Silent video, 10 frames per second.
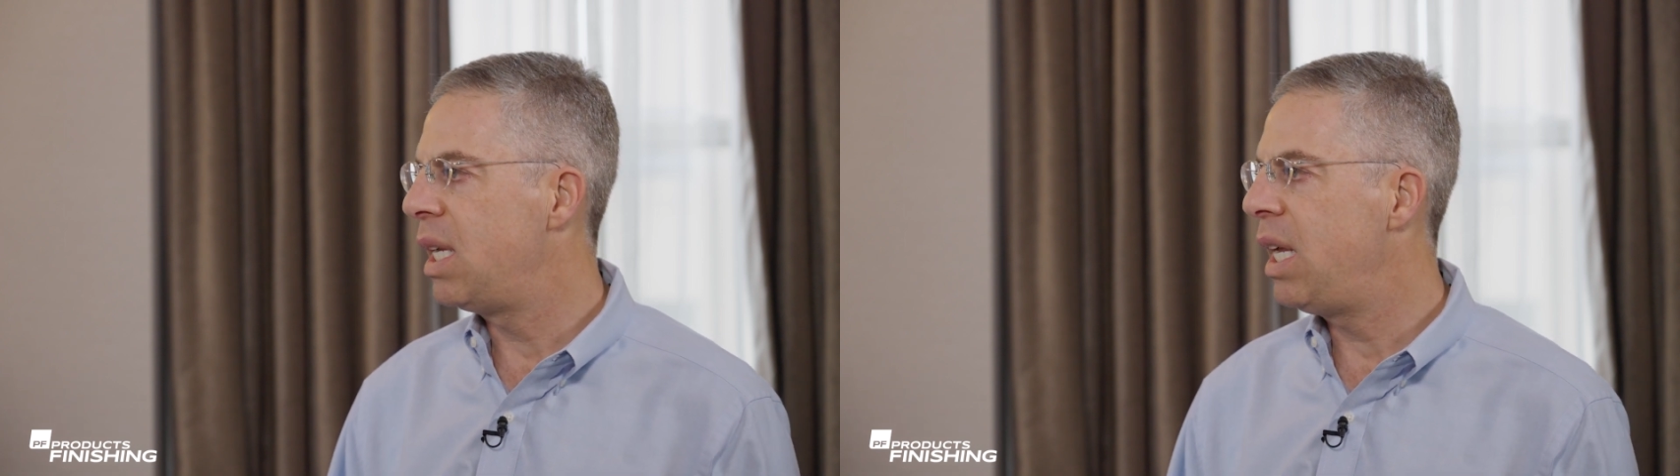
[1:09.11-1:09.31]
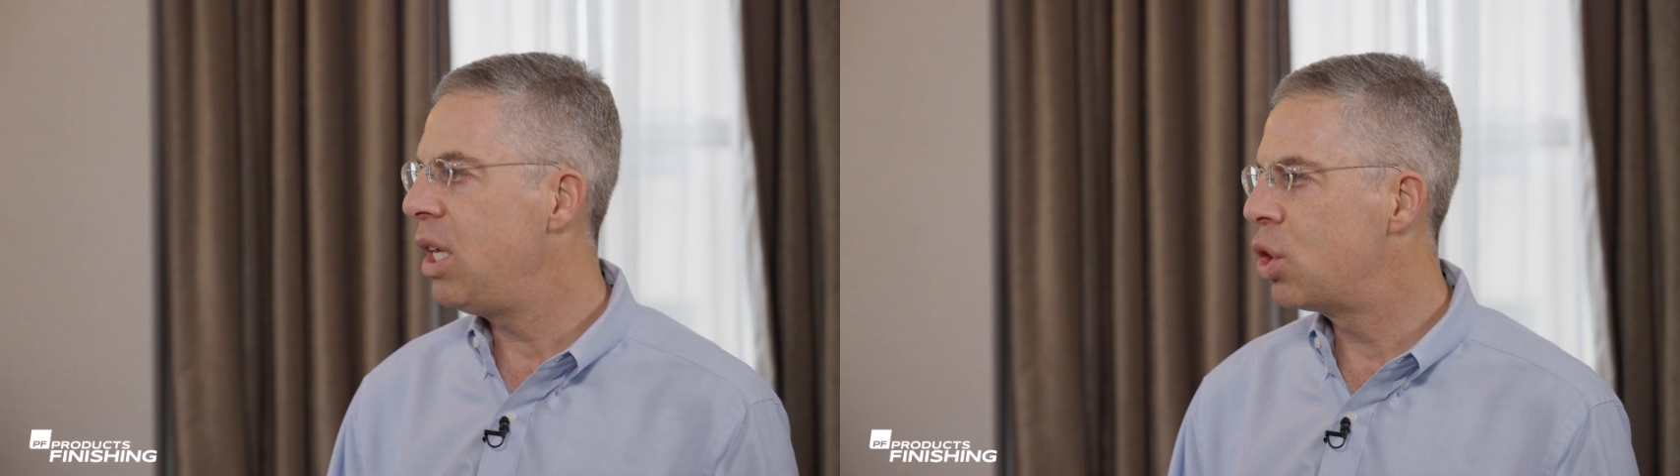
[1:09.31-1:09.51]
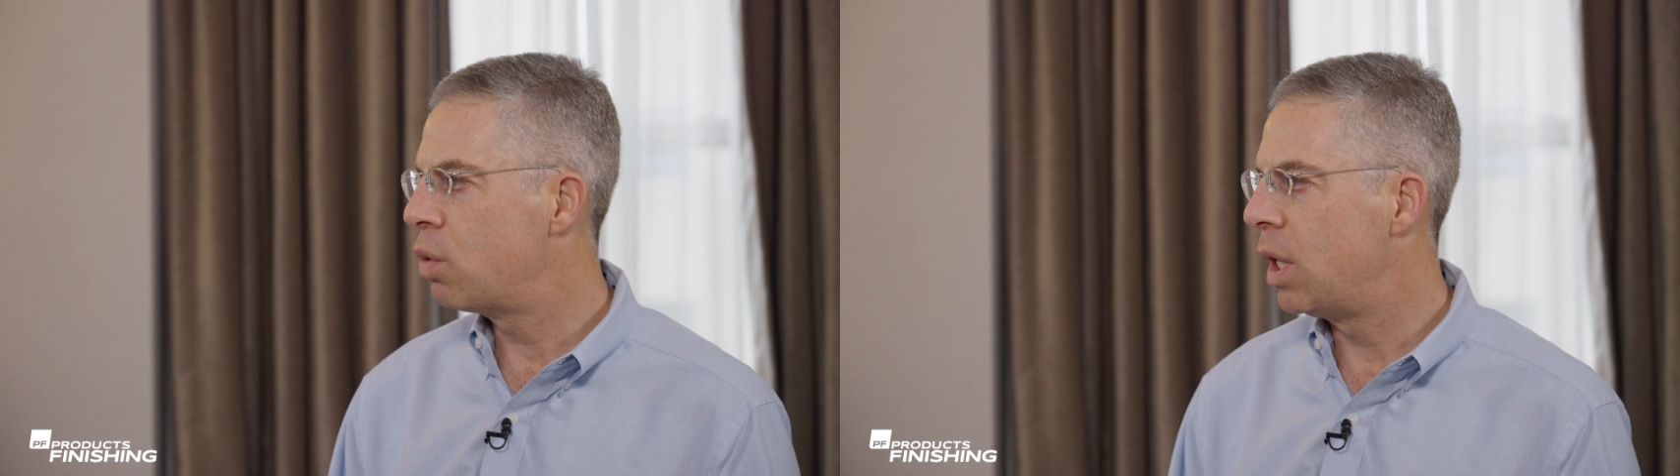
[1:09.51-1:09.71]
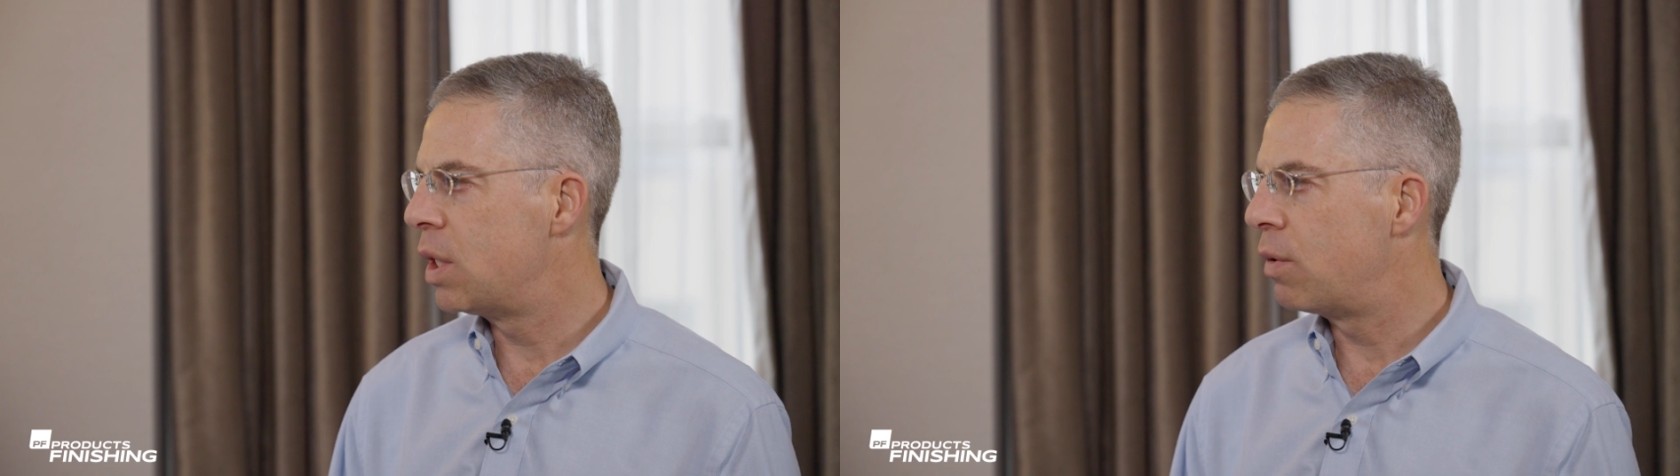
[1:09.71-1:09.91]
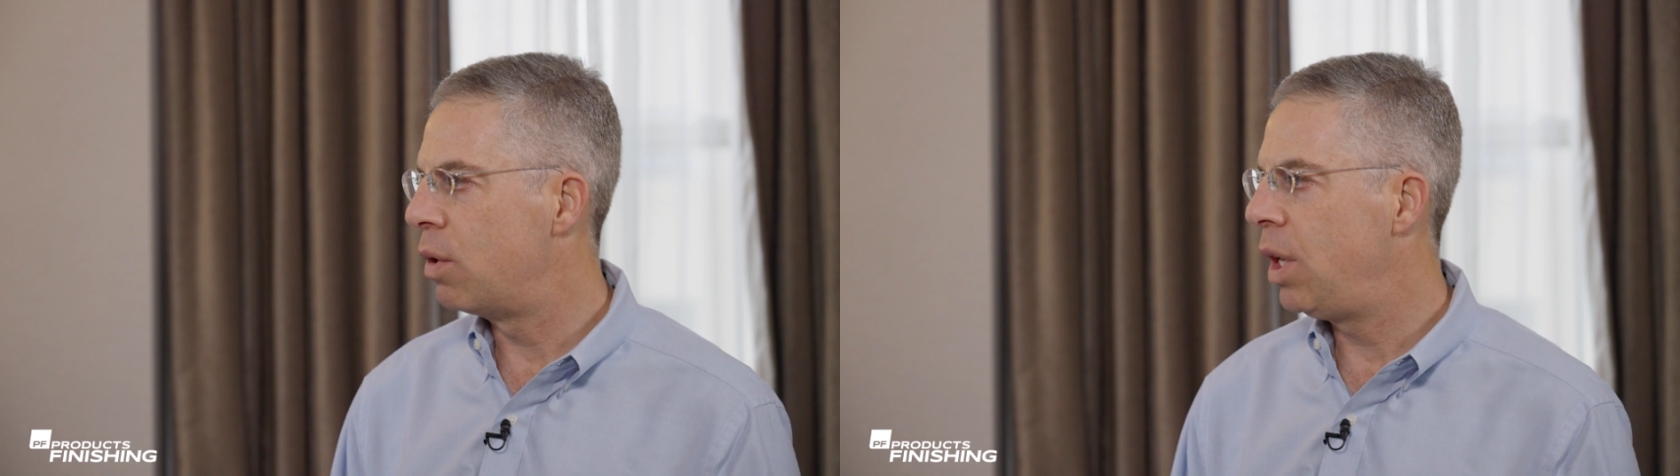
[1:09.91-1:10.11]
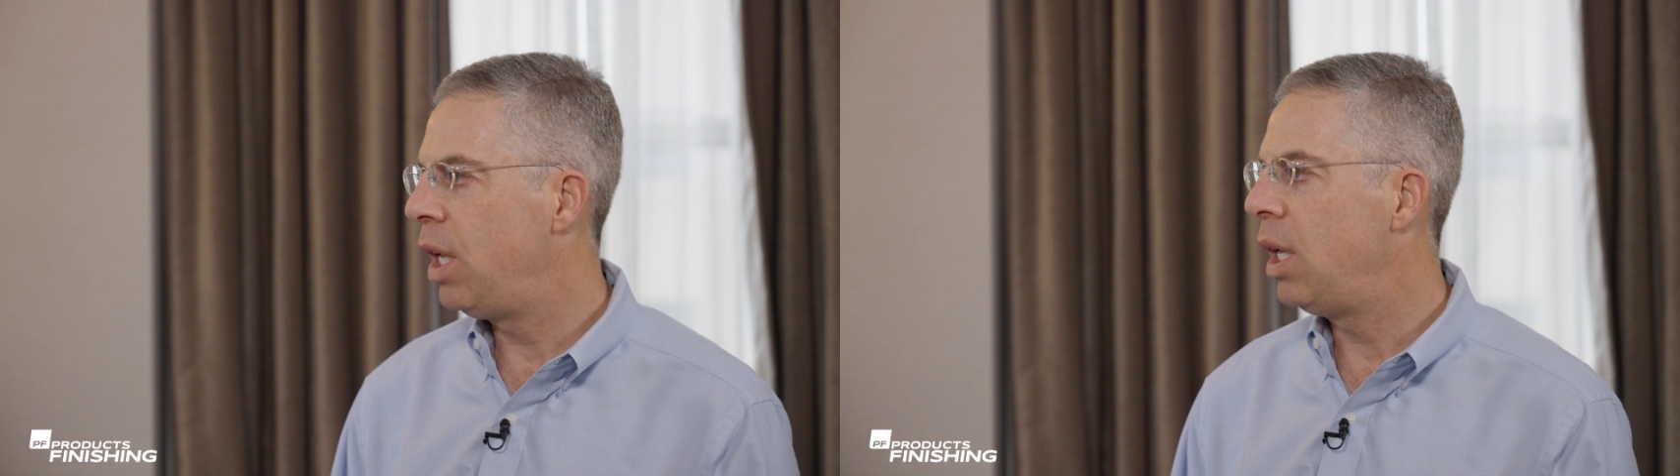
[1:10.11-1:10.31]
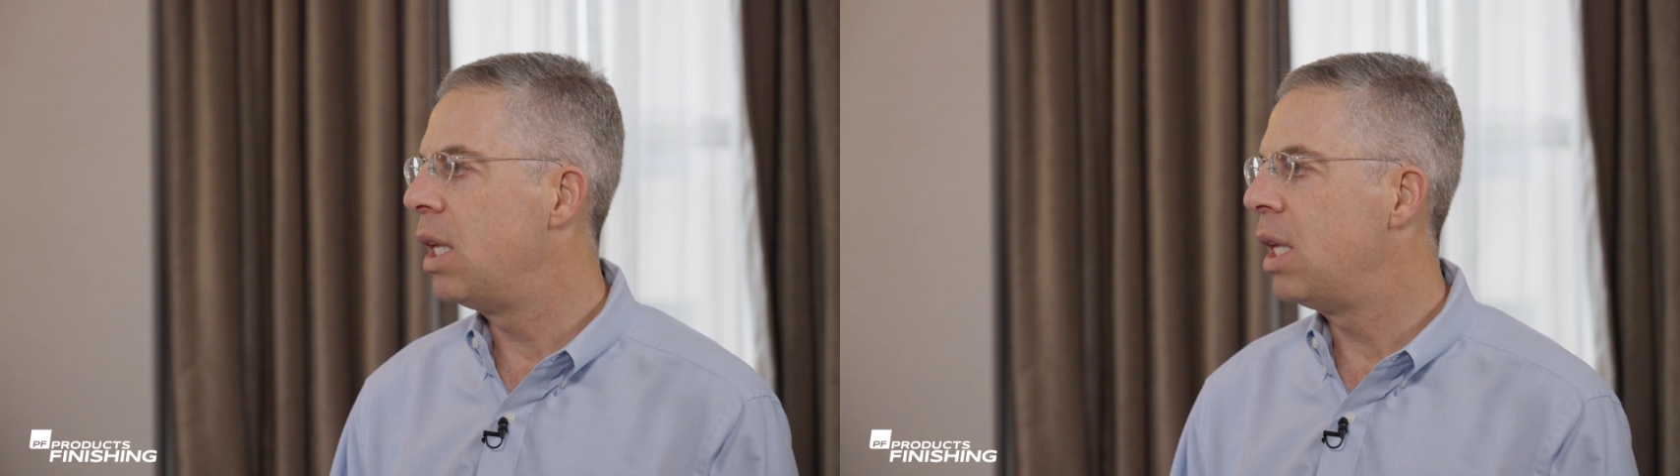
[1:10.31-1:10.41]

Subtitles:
heat transfer, heat